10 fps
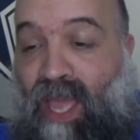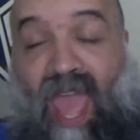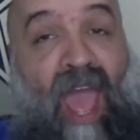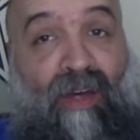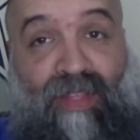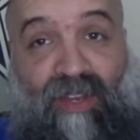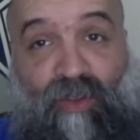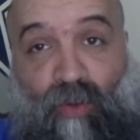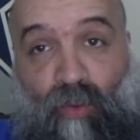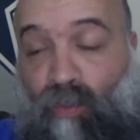how they
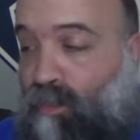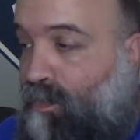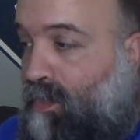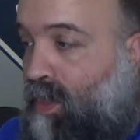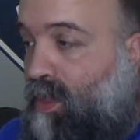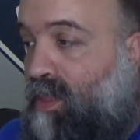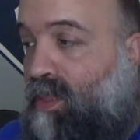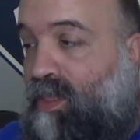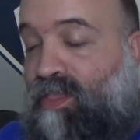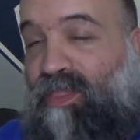do.
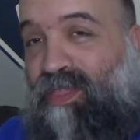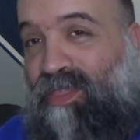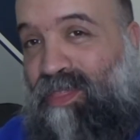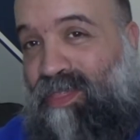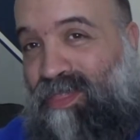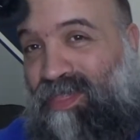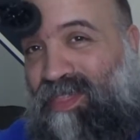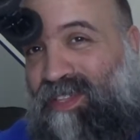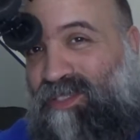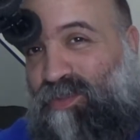
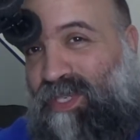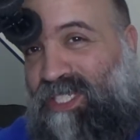This one